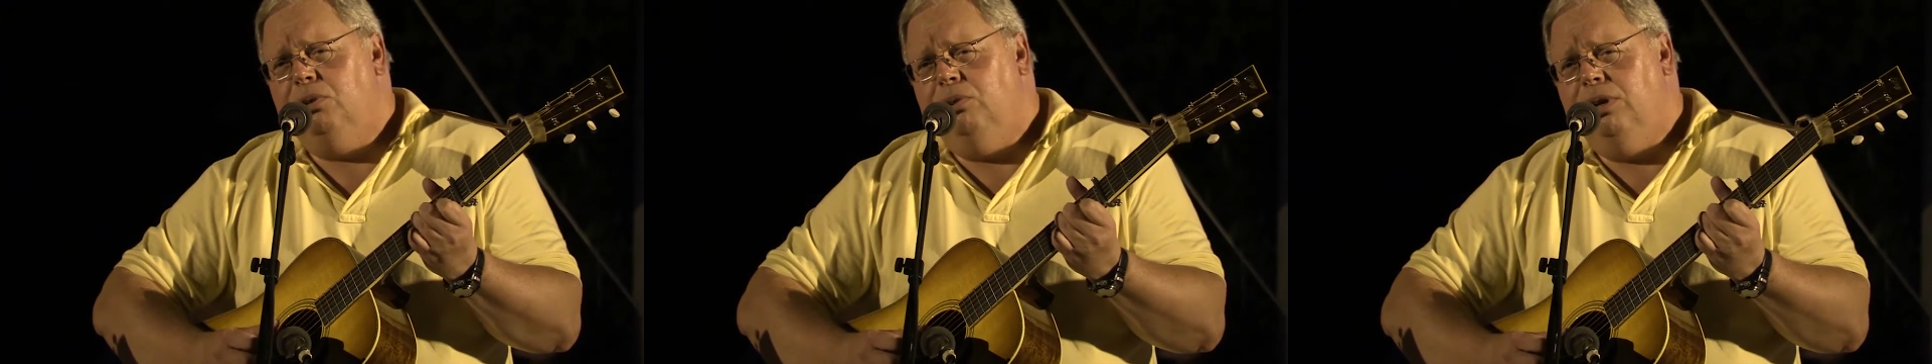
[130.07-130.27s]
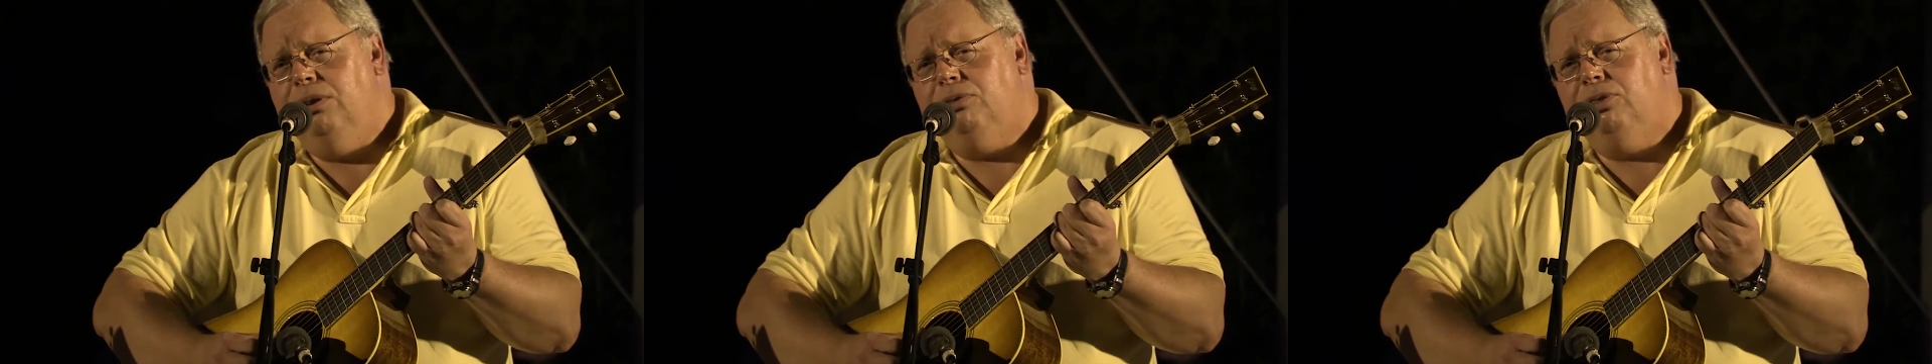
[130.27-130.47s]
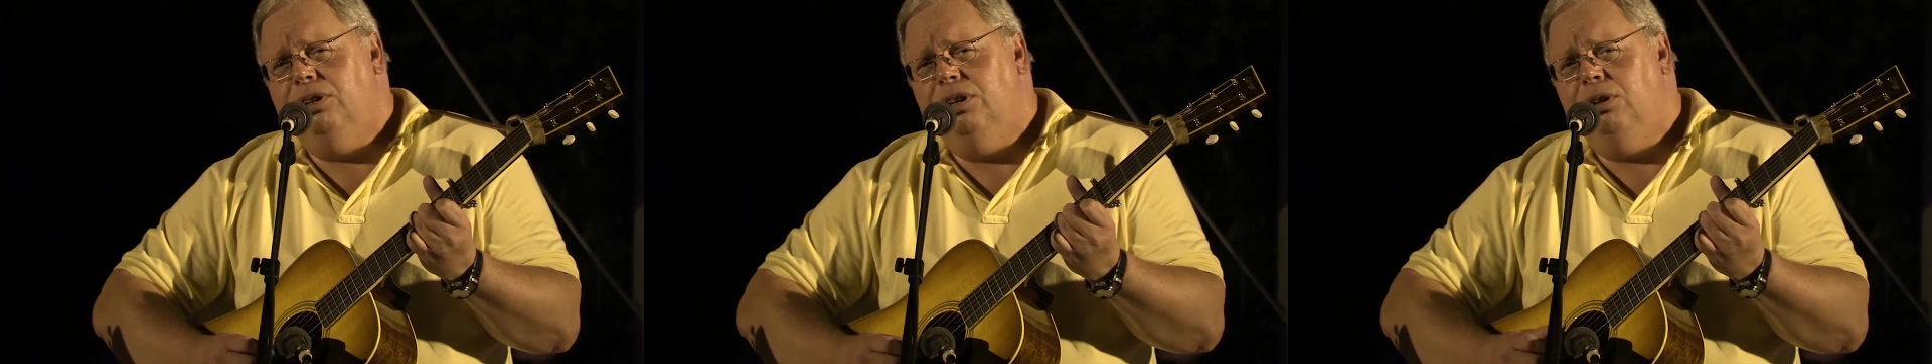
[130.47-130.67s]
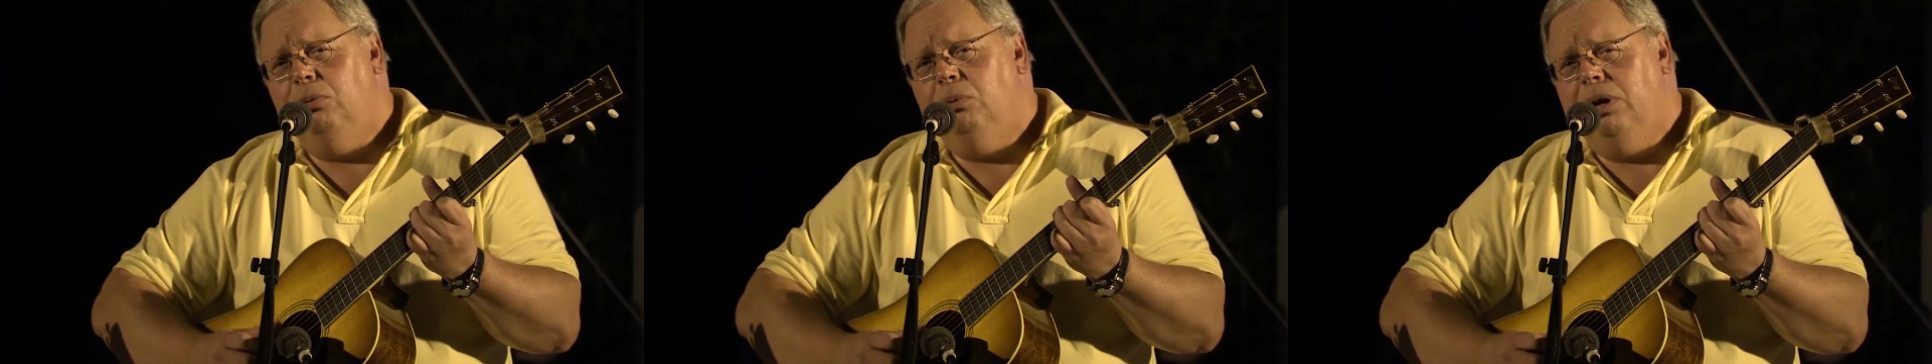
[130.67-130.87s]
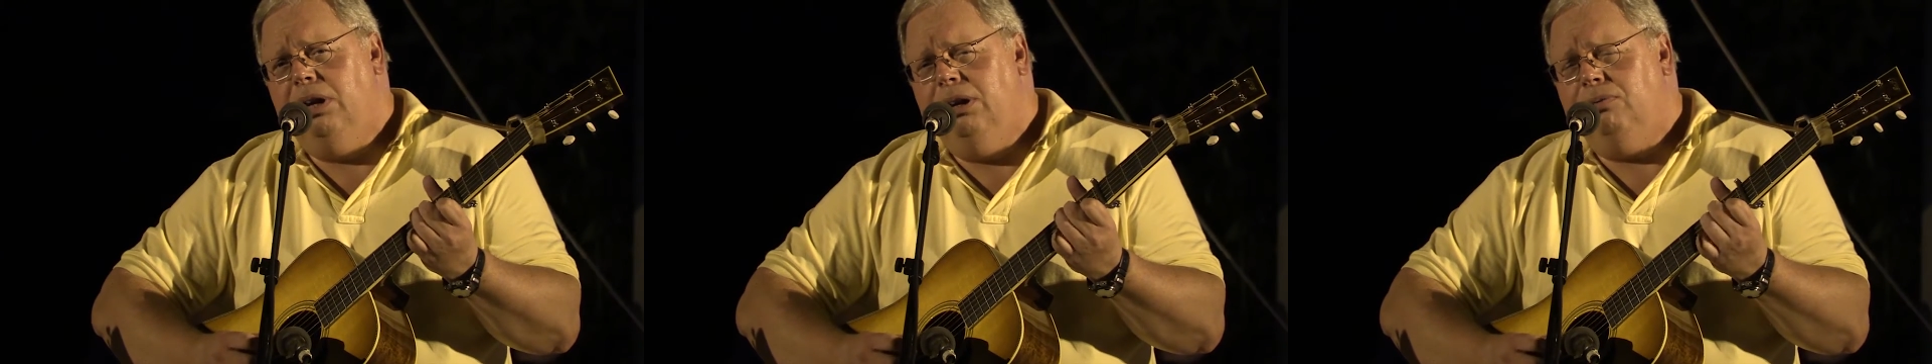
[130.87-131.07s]
drifting
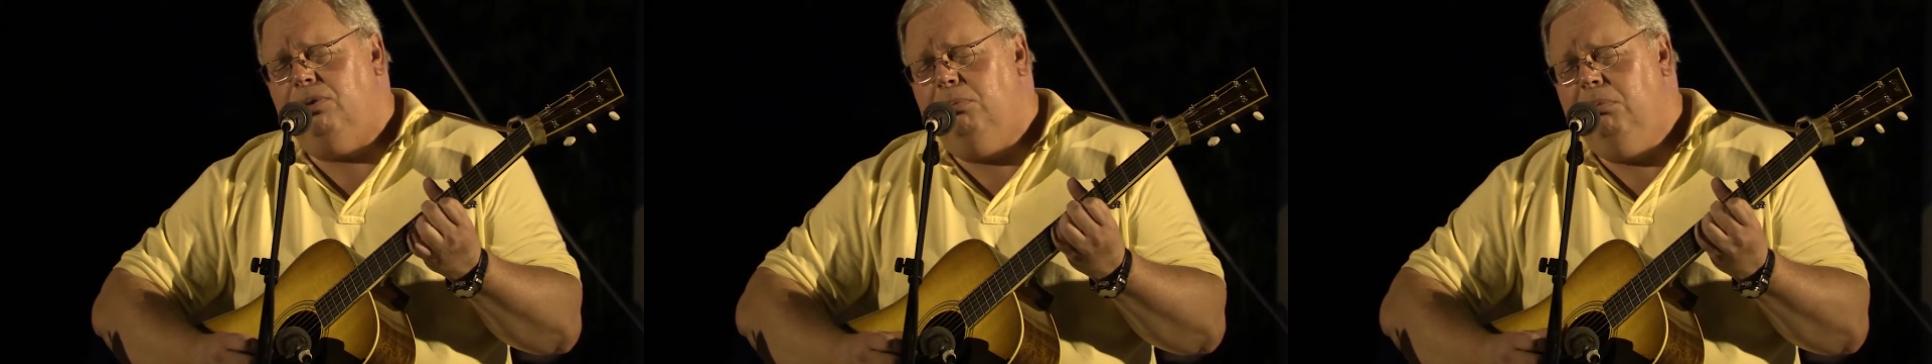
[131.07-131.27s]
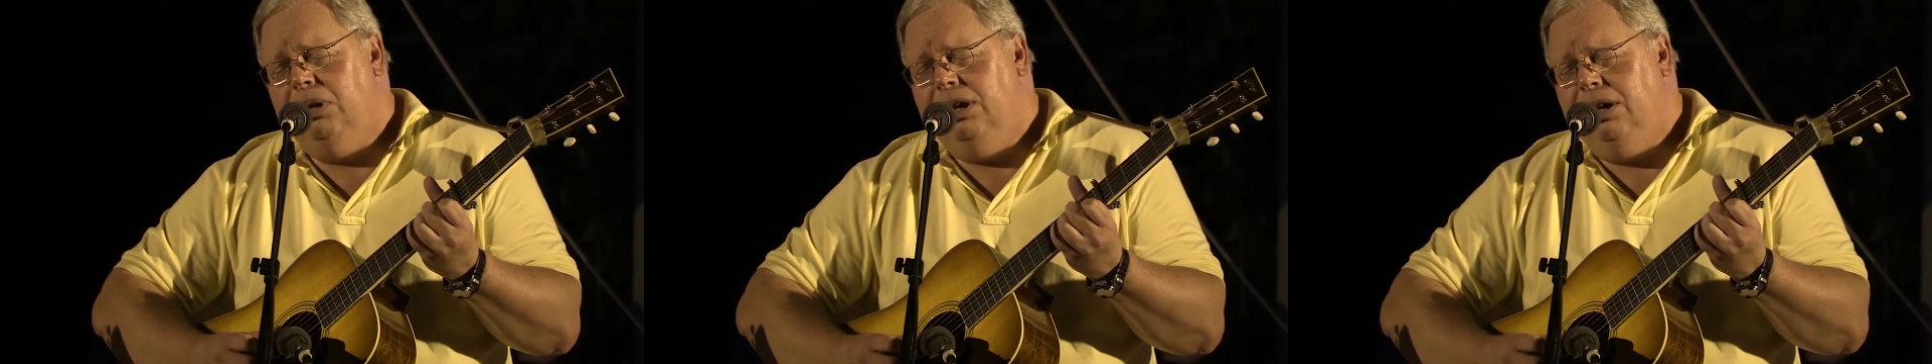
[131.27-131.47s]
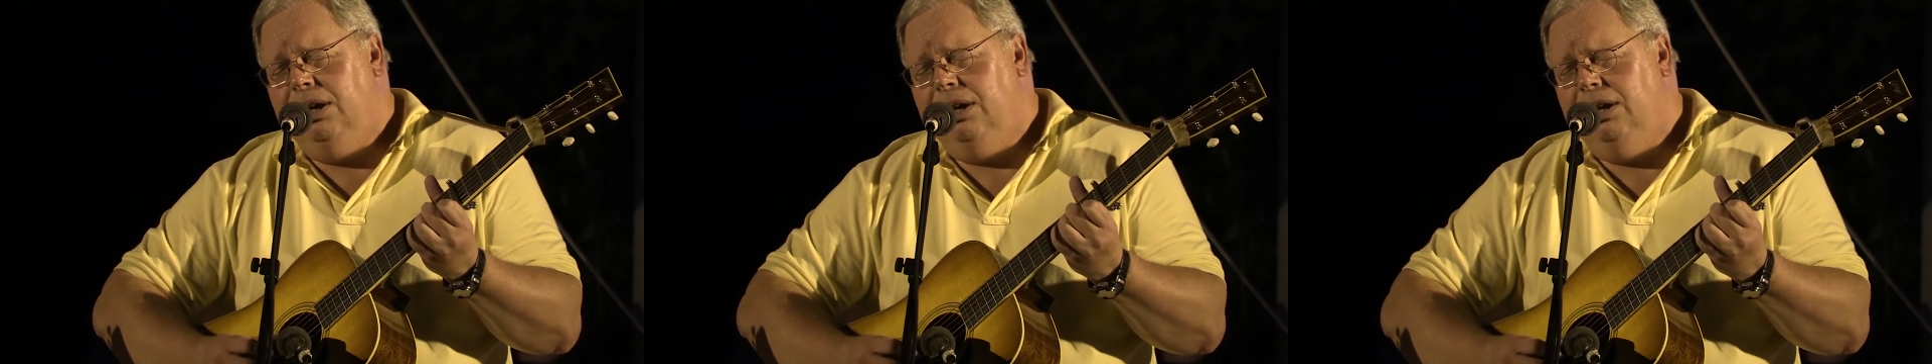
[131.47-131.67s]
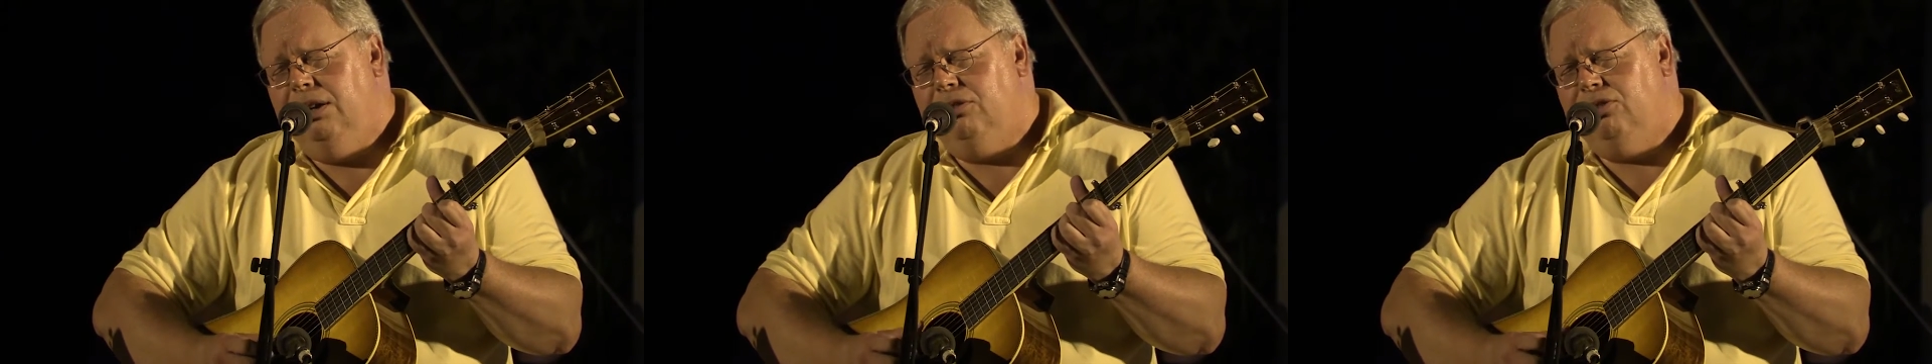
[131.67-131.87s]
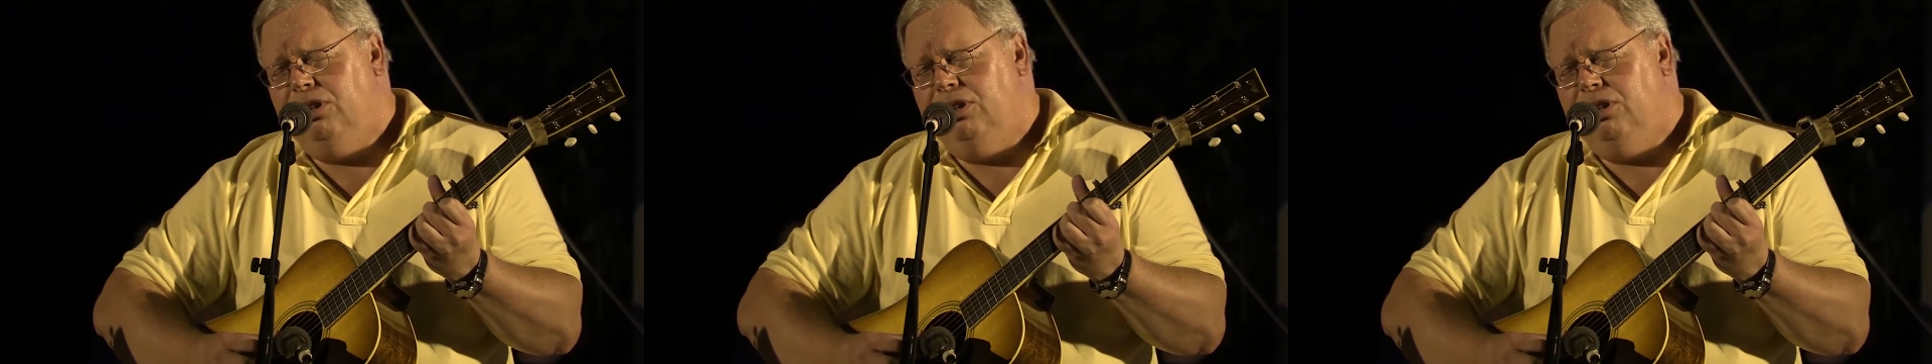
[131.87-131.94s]
away from me